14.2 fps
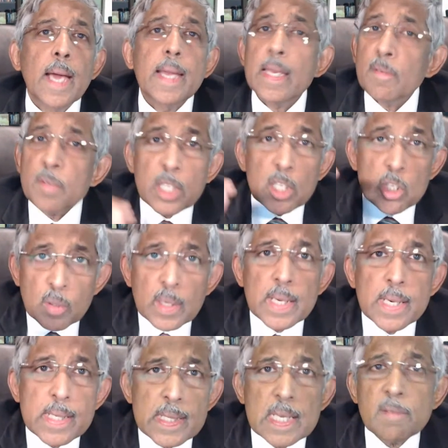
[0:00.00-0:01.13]
and even the
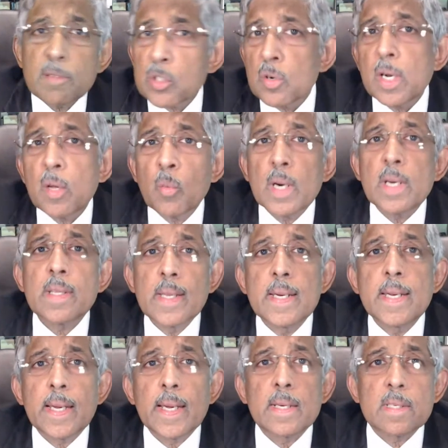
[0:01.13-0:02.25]
sugar itself is only one of the
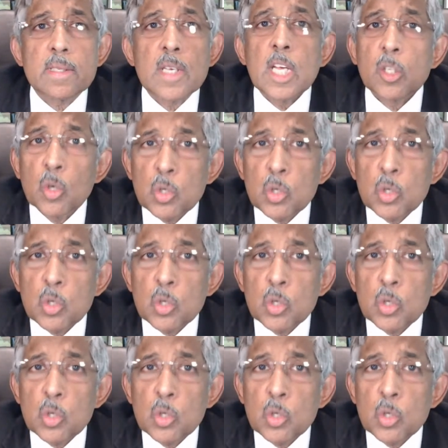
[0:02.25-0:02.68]
indicators.